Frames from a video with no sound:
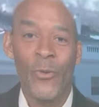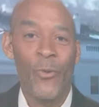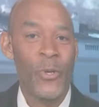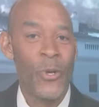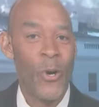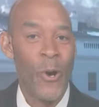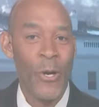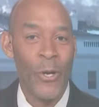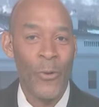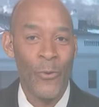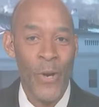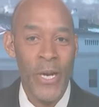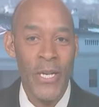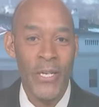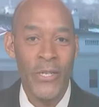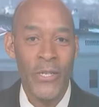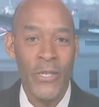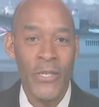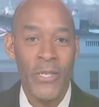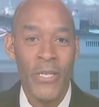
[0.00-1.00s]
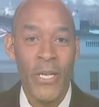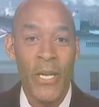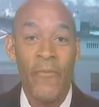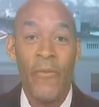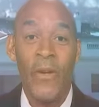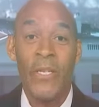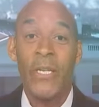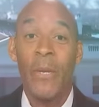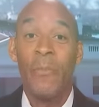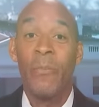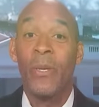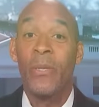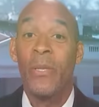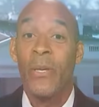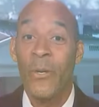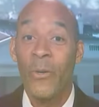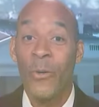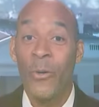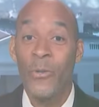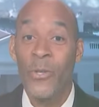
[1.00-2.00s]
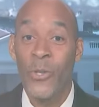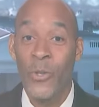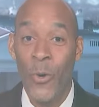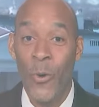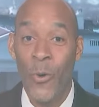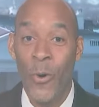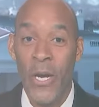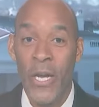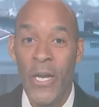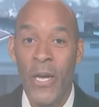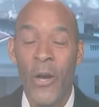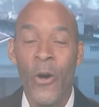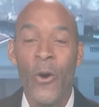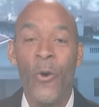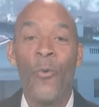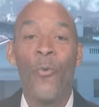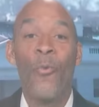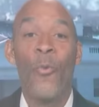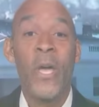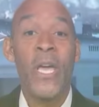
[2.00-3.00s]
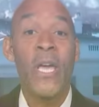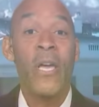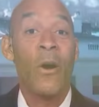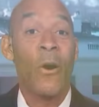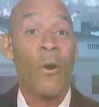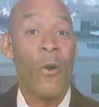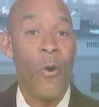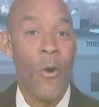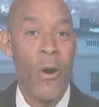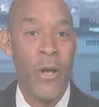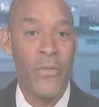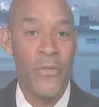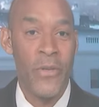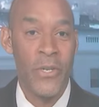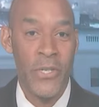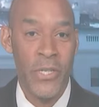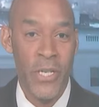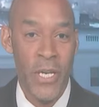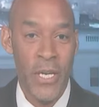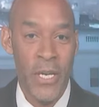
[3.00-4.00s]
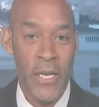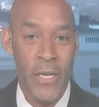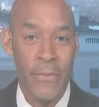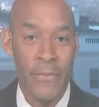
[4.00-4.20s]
to inaugurations, if it's a political story, we are on the scene.